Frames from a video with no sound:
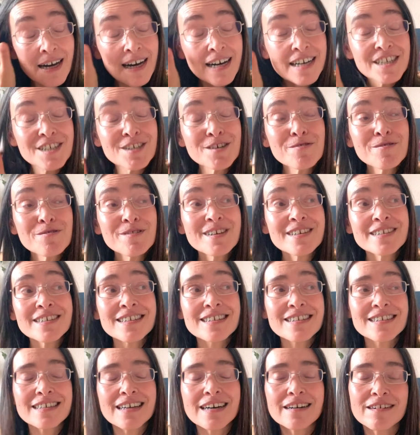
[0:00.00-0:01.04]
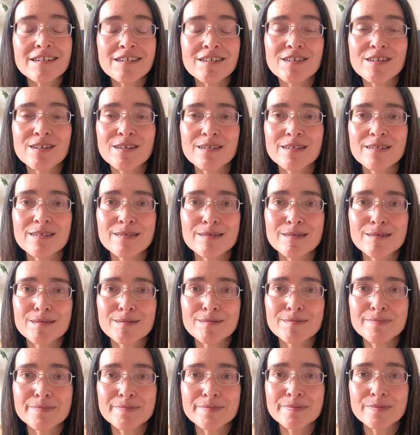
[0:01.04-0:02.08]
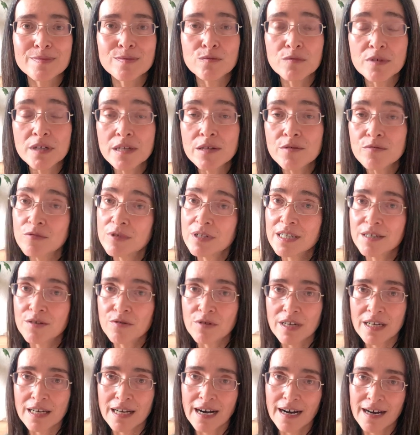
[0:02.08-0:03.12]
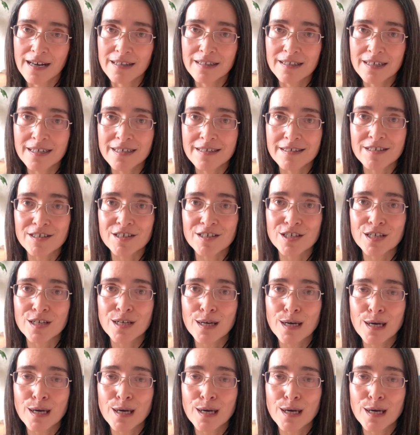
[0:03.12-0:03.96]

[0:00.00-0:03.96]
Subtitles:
And so these are really, really great allies